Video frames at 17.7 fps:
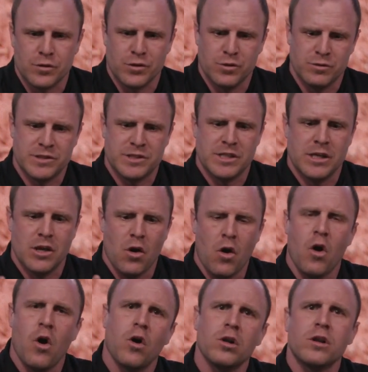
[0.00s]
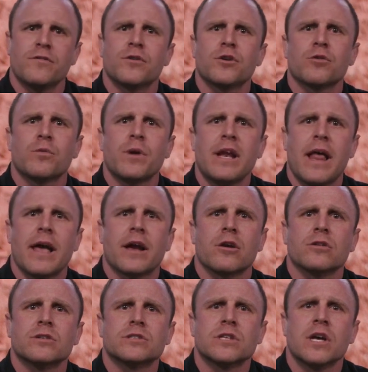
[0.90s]
You see all of your wheat
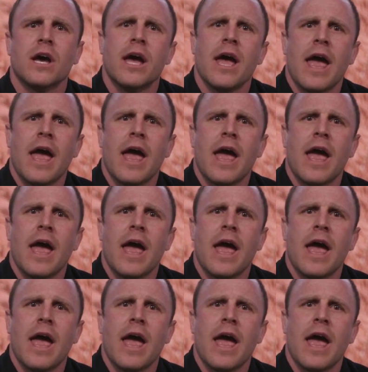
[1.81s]
acres